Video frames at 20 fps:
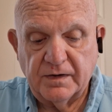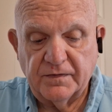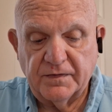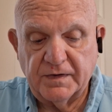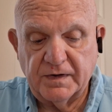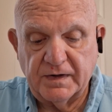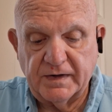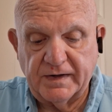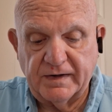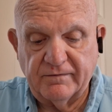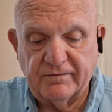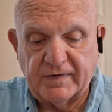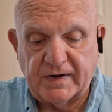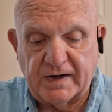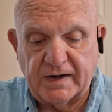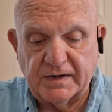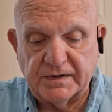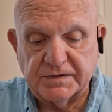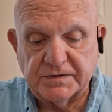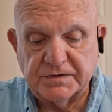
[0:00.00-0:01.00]
the
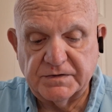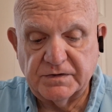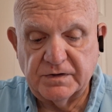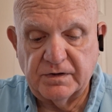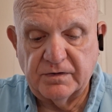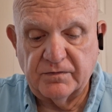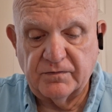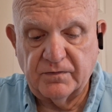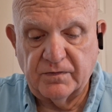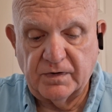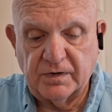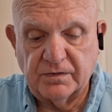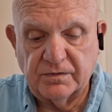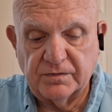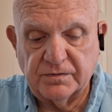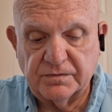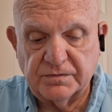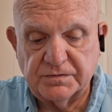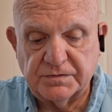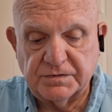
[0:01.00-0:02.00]
Levites,
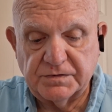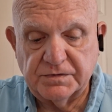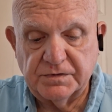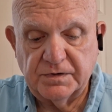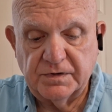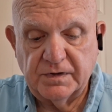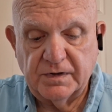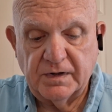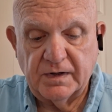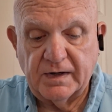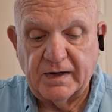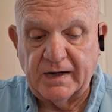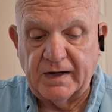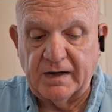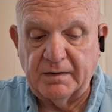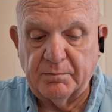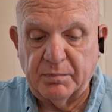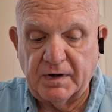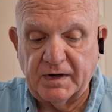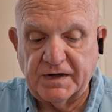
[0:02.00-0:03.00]
arose
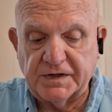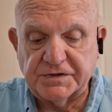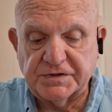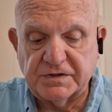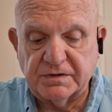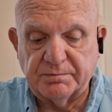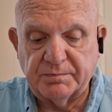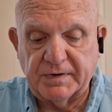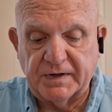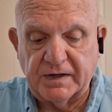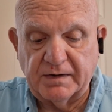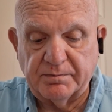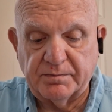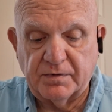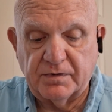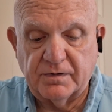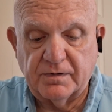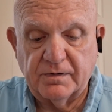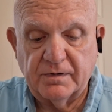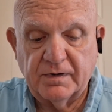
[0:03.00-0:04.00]
and blessed the
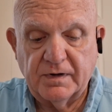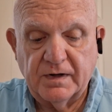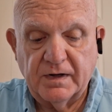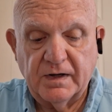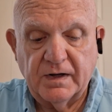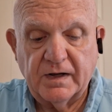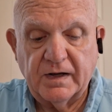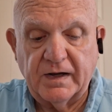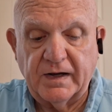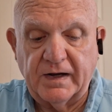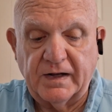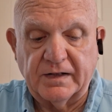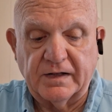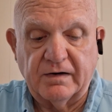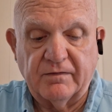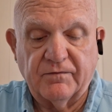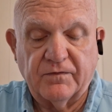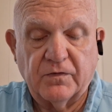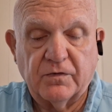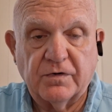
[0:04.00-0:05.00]
people and
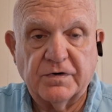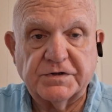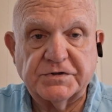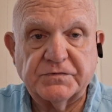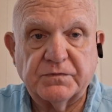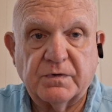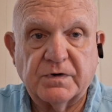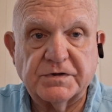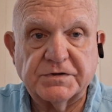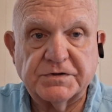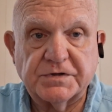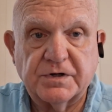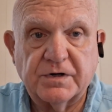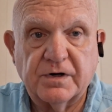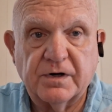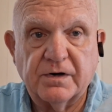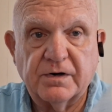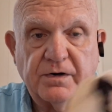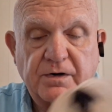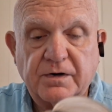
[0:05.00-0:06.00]
their voice was
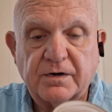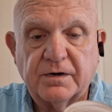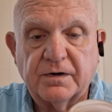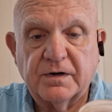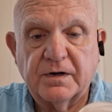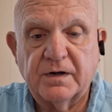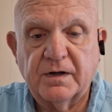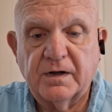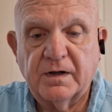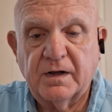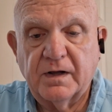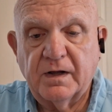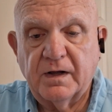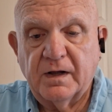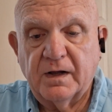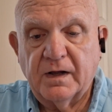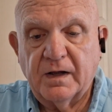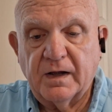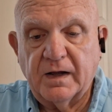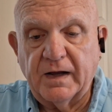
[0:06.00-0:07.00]
heard,
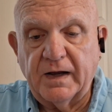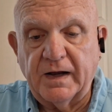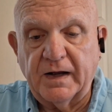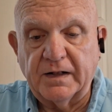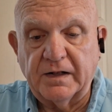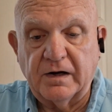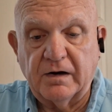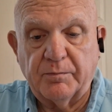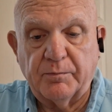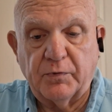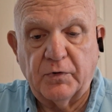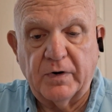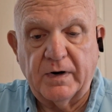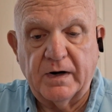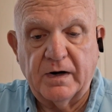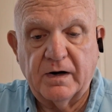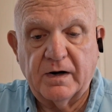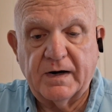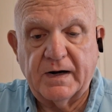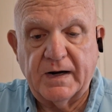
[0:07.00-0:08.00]
and their
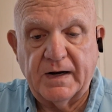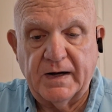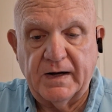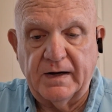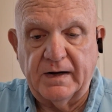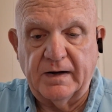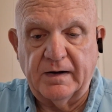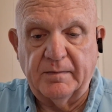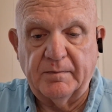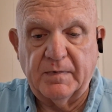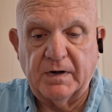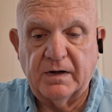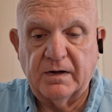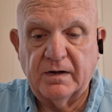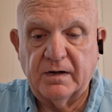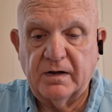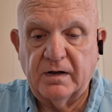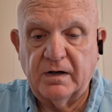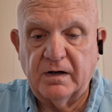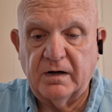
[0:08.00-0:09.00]
prayer came
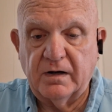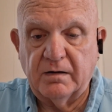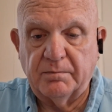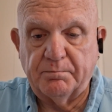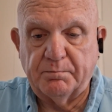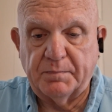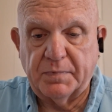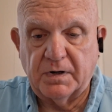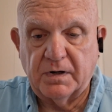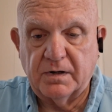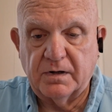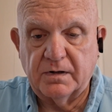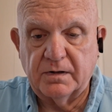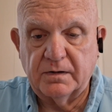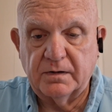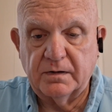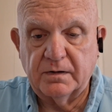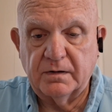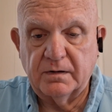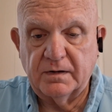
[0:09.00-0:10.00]

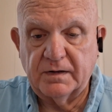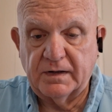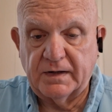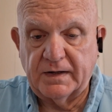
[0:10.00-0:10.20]
upon